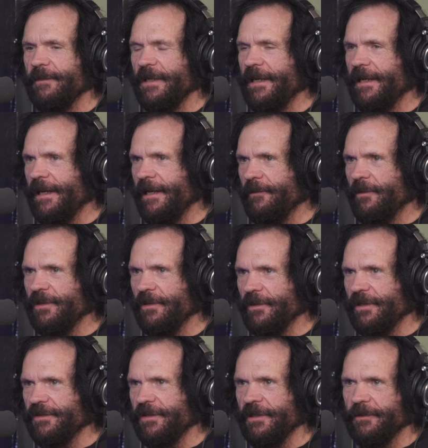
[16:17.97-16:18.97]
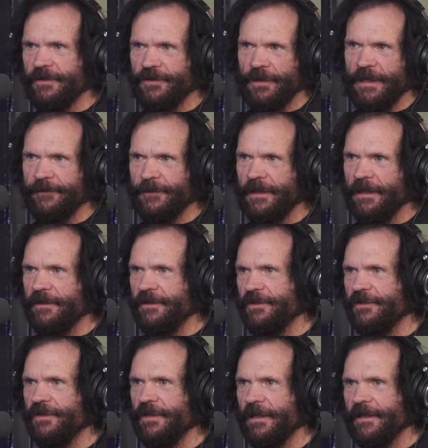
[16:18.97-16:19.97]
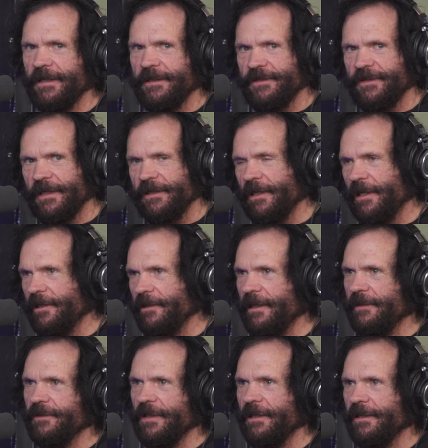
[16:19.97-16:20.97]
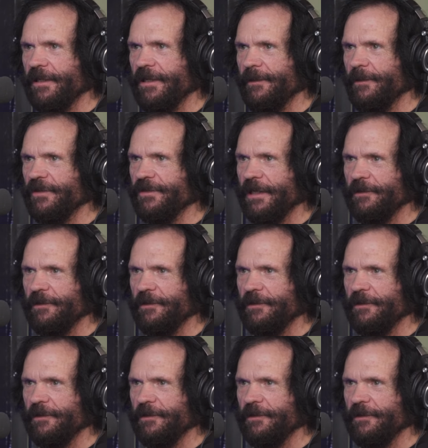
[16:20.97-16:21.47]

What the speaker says: Yeah, when Lou Alcindor was drafted out of UCLA, he signed autographs down at Gimbel's.